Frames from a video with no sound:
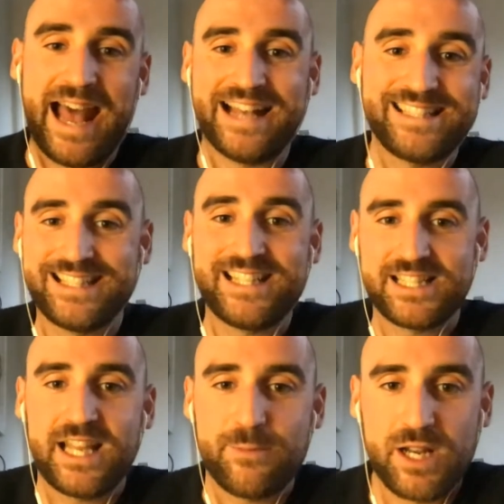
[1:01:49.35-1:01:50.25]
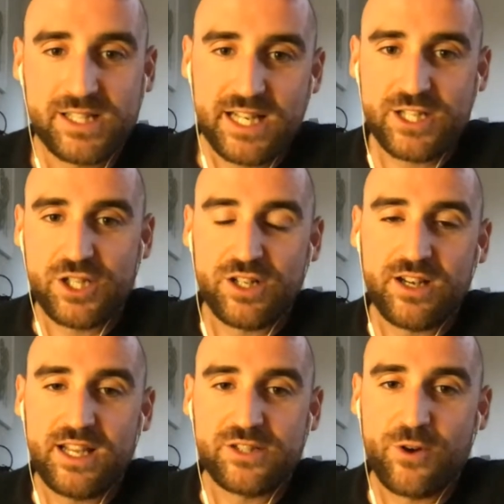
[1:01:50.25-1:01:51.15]
as the
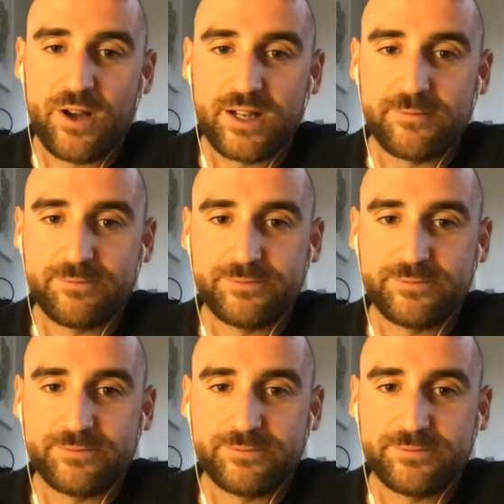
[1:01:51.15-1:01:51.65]
destabilization is growing.